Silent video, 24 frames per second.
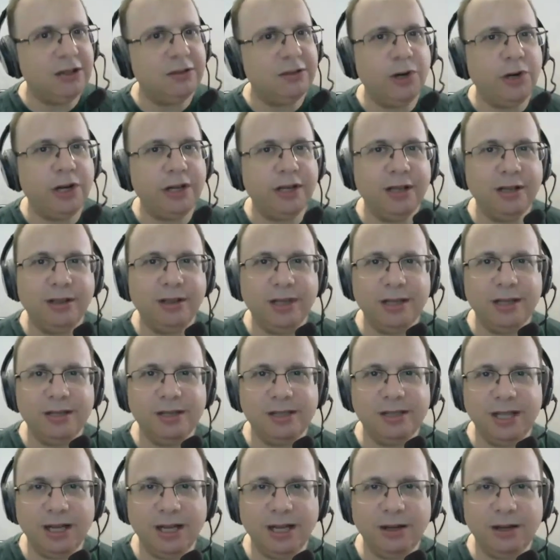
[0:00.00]
breaking things
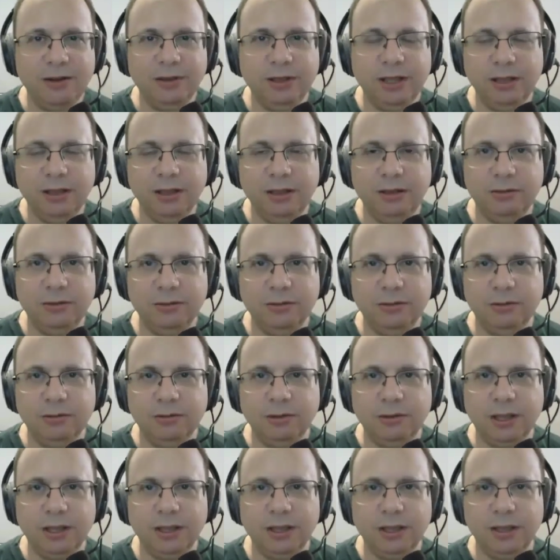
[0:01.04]
down
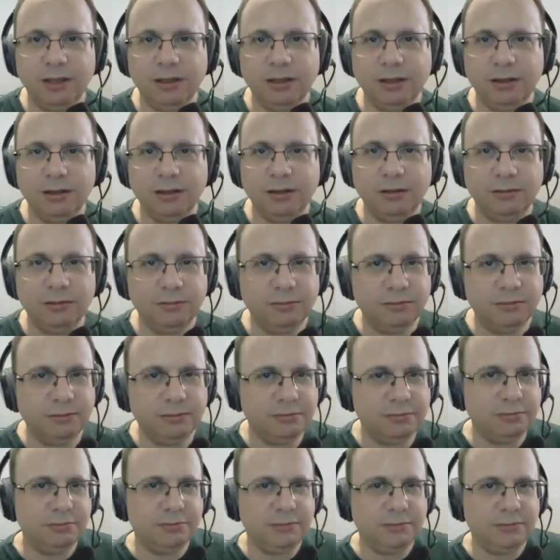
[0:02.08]
into
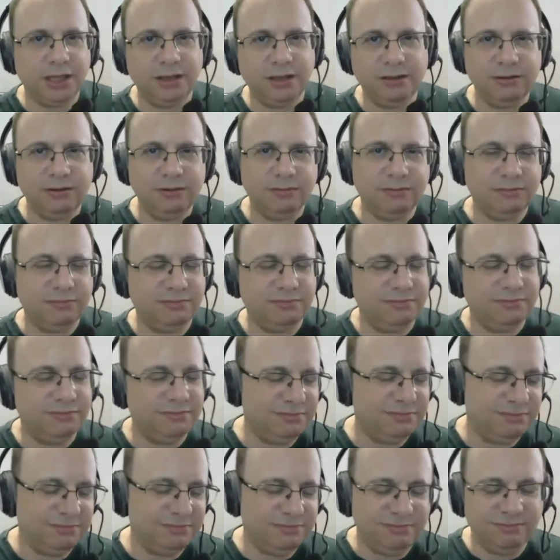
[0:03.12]
like,
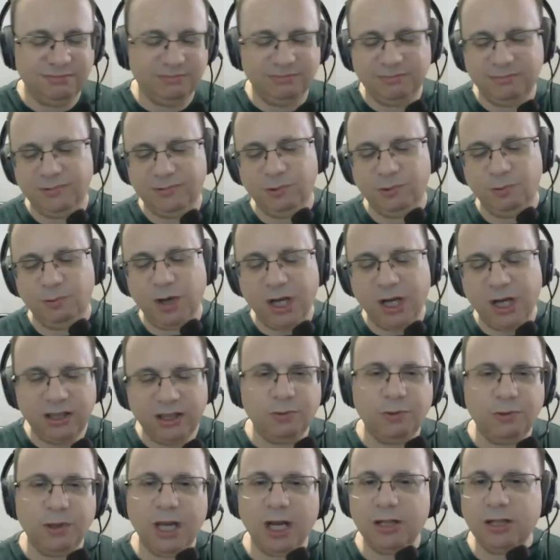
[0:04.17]
what are
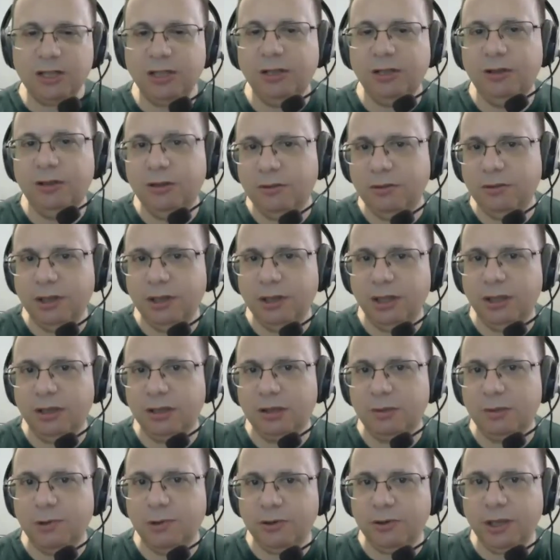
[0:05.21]
we actually doing in
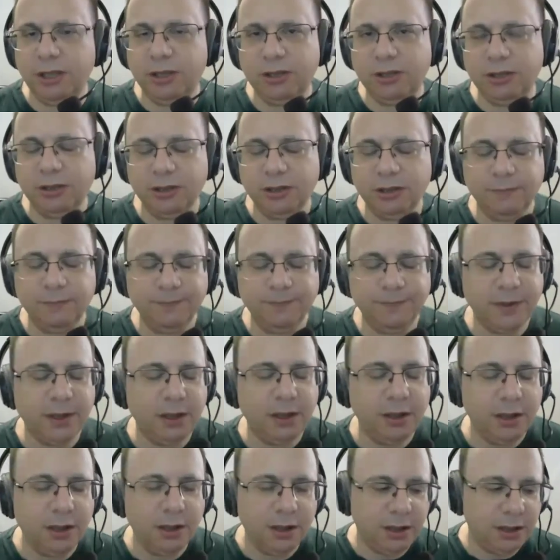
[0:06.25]
exploration,
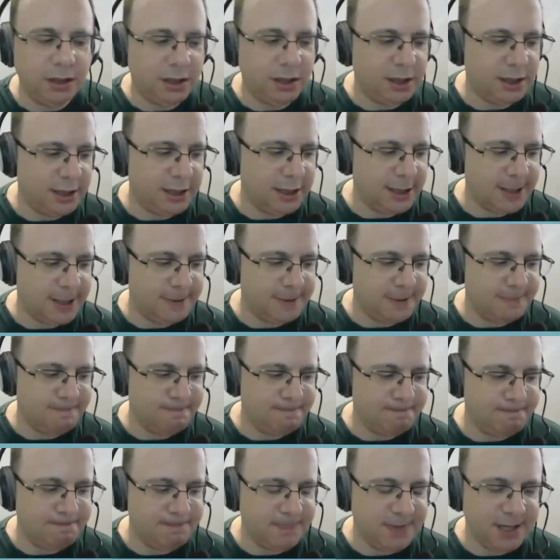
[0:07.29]

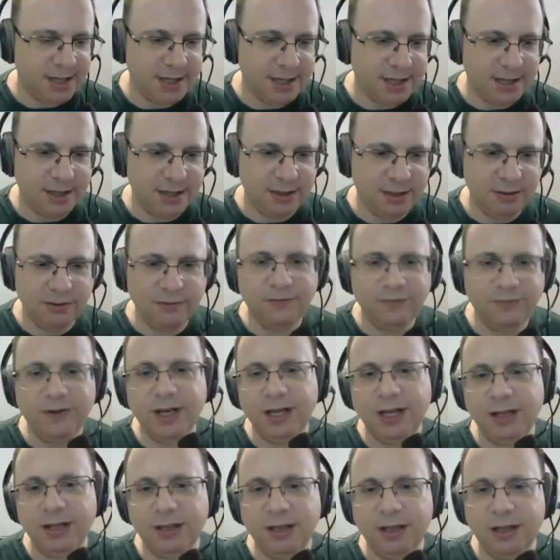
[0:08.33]
then you'll
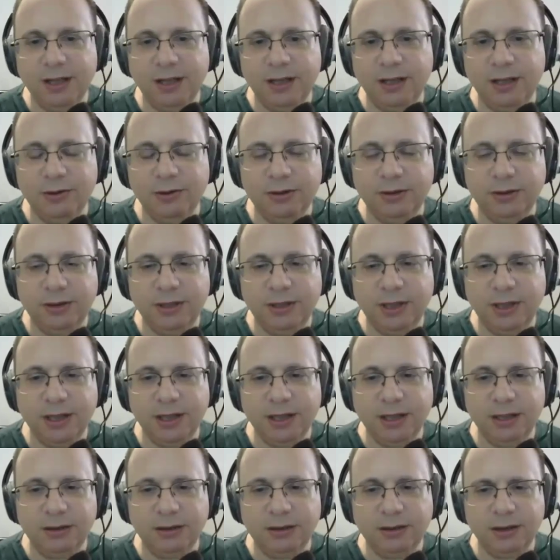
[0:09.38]
find out
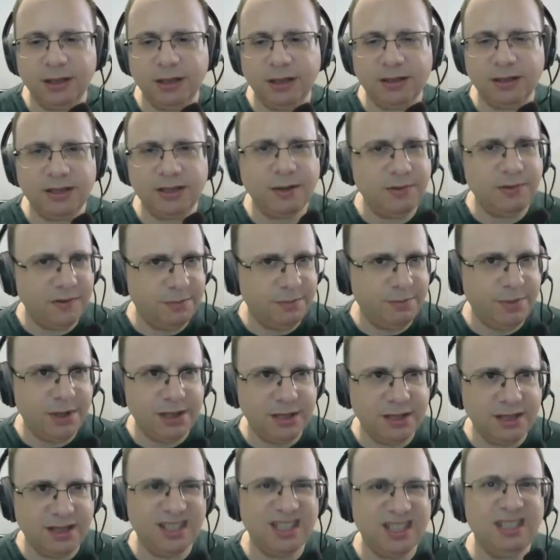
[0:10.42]
that some of the
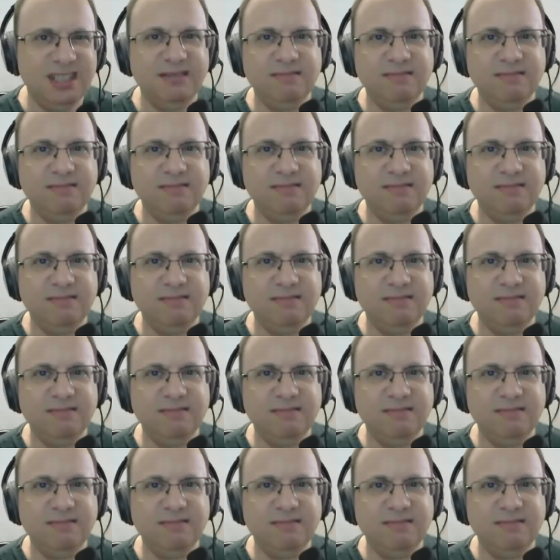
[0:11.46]
bits